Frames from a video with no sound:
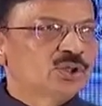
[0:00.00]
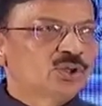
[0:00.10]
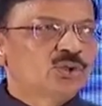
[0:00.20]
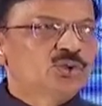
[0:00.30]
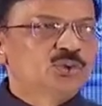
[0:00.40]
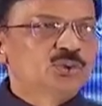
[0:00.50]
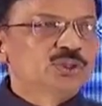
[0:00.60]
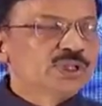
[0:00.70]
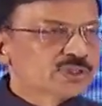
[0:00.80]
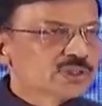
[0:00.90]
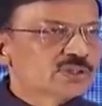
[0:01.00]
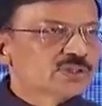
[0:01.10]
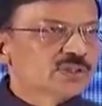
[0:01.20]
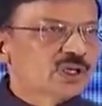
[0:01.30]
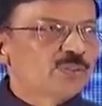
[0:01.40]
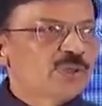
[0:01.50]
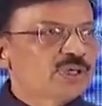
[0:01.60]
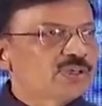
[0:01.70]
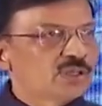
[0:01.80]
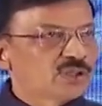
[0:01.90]
to discuss, deliberate
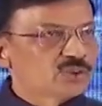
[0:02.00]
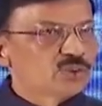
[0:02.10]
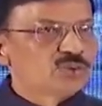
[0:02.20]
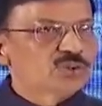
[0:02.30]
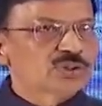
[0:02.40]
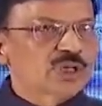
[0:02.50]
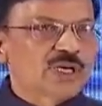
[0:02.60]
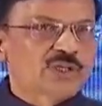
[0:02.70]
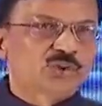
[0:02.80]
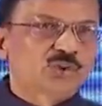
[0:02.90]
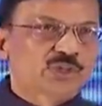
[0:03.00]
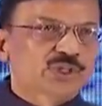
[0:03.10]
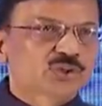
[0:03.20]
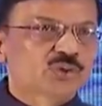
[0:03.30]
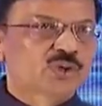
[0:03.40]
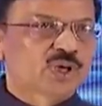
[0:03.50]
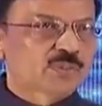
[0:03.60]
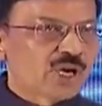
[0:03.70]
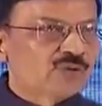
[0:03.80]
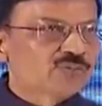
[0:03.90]
the issues and showcase through our
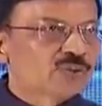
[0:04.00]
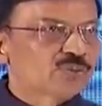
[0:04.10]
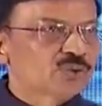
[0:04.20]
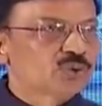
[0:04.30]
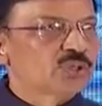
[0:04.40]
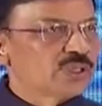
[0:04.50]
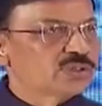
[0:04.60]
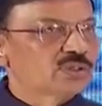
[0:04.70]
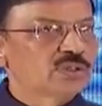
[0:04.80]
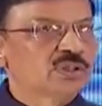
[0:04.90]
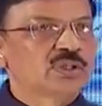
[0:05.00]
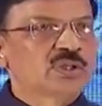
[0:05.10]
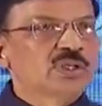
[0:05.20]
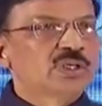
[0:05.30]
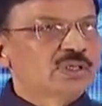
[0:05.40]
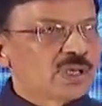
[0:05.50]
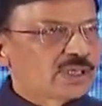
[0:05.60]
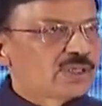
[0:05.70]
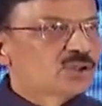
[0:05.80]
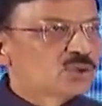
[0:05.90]
platform to reach the
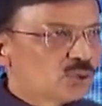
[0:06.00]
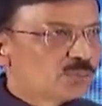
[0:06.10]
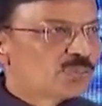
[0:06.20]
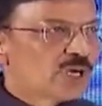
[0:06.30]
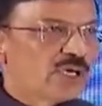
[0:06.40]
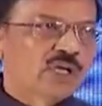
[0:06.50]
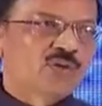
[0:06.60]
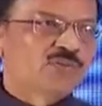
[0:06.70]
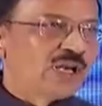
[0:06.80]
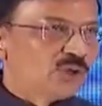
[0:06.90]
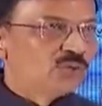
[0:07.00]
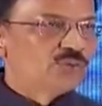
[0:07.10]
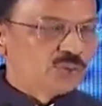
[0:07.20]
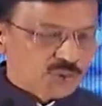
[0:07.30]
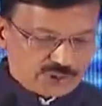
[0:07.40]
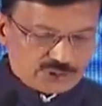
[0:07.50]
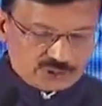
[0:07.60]
target group and our valued viewers.